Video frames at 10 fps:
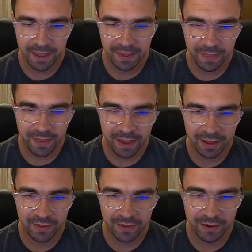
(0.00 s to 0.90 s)
and
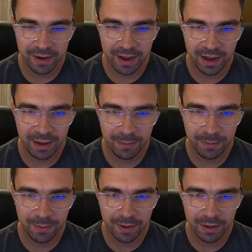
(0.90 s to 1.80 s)
then the
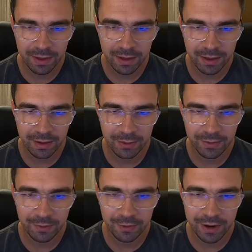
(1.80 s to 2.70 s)
name of
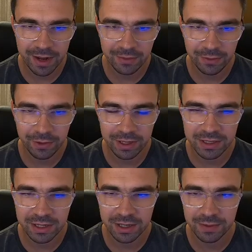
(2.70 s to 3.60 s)
our network is
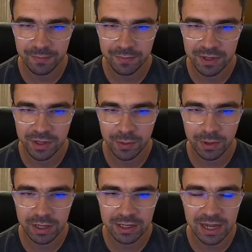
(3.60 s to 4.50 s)
here.
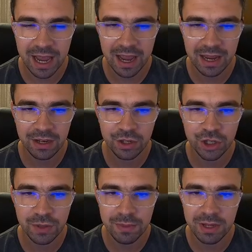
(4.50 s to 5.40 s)
So it's
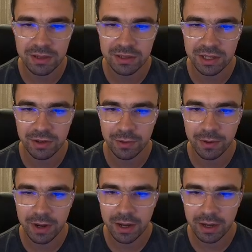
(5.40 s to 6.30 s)
IGB0,
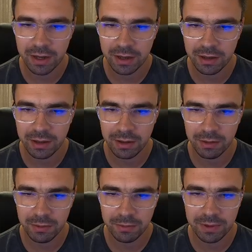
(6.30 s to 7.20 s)

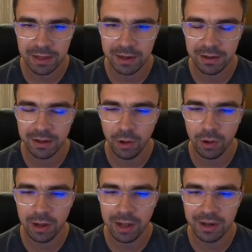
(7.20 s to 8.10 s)
and the
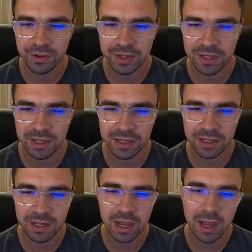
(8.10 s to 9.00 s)
local address
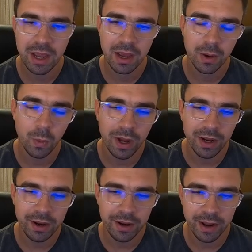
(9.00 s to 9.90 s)
is
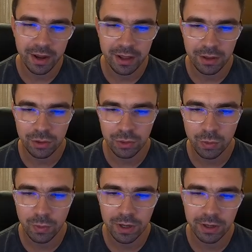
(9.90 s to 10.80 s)

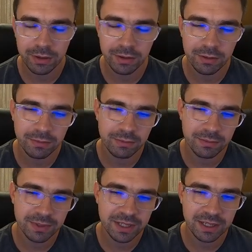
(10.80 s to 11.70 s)

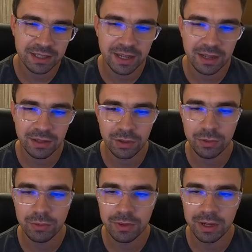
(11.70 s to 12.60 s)

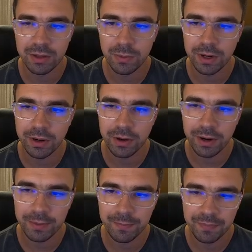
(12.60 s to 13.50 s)
192.168.291. All right.